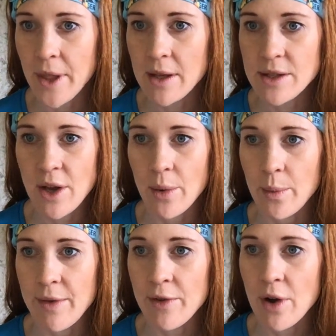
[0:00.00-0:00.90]
So
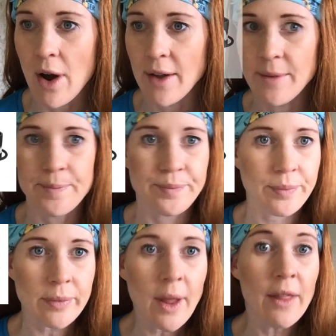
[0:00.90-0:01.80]
we've got
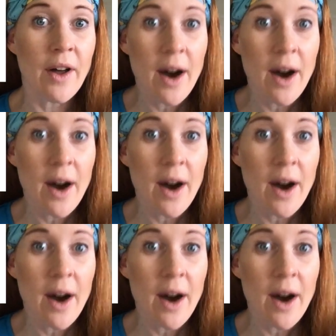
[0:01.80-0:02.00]
the